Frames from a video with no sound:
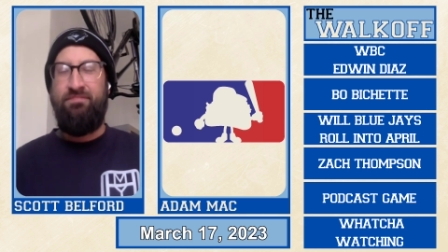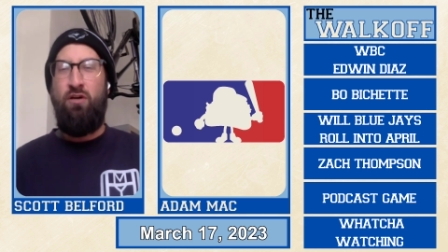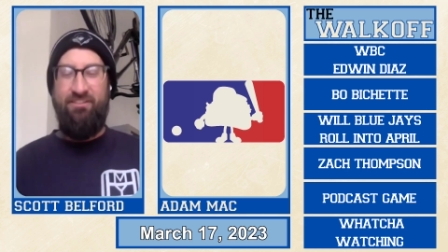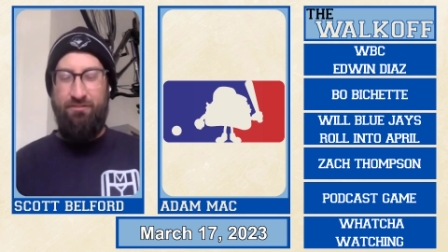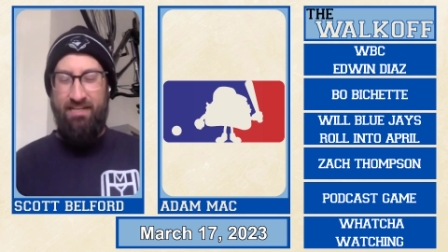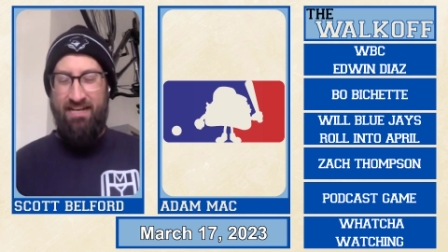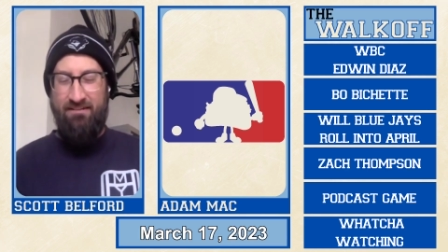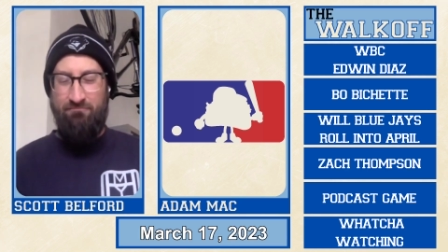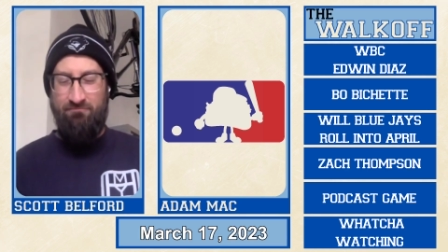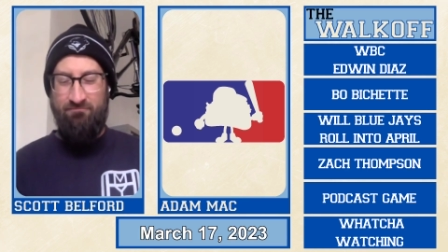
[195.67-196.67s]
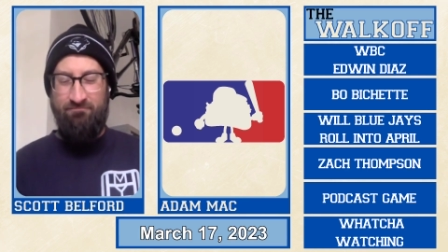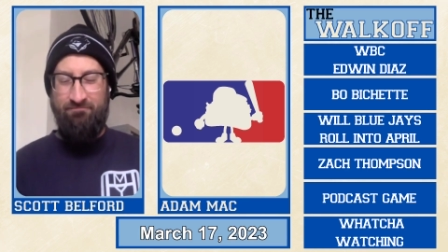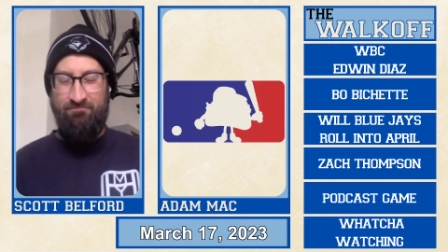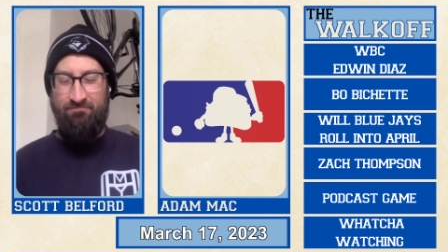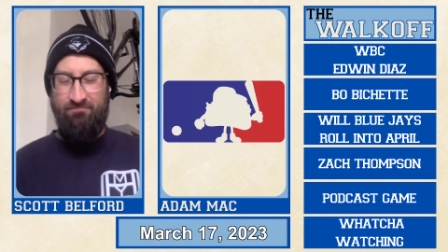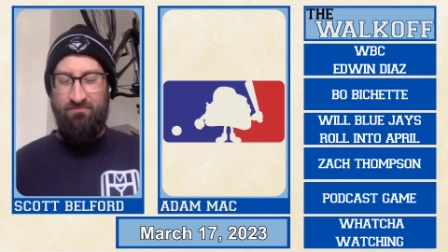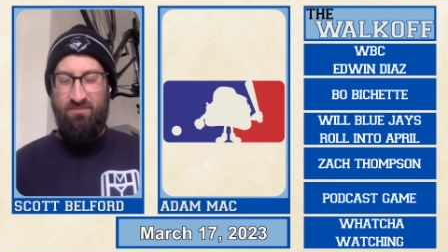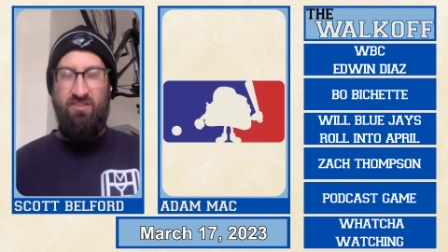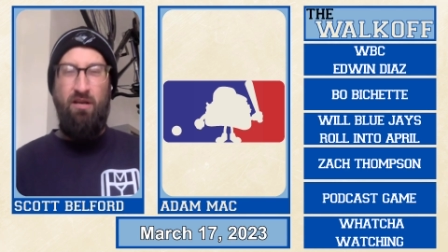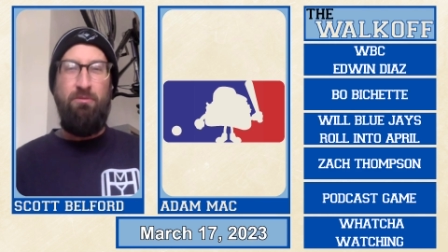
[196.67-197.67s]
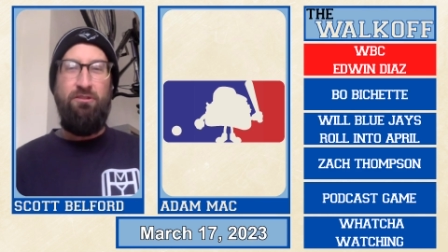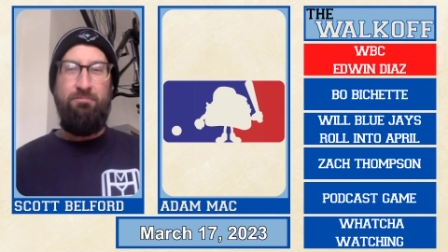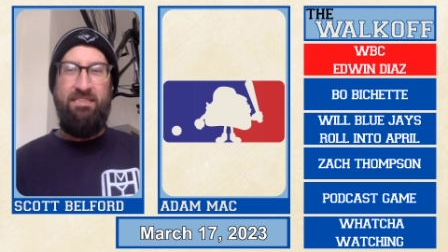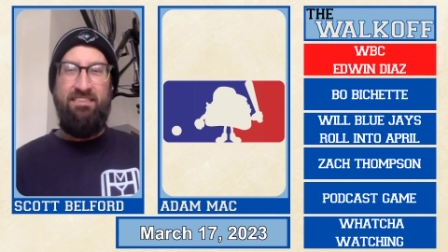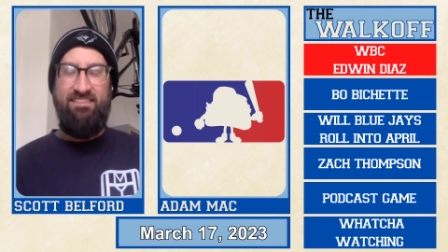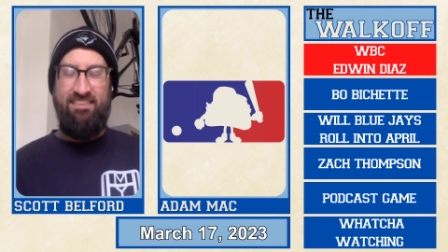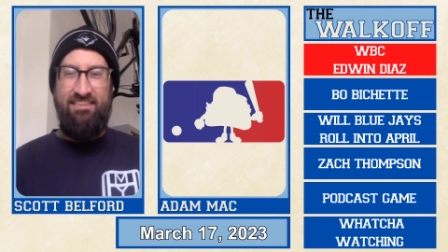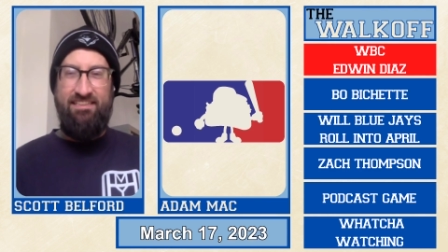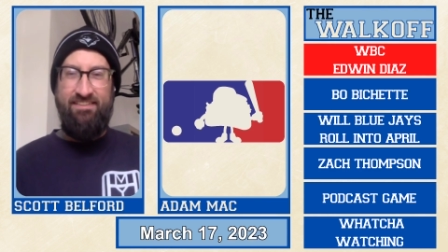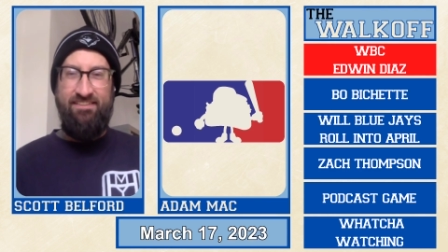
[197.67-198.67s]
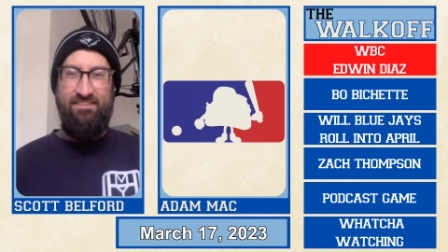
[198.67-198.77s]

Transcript: Into it, Adam. WBC.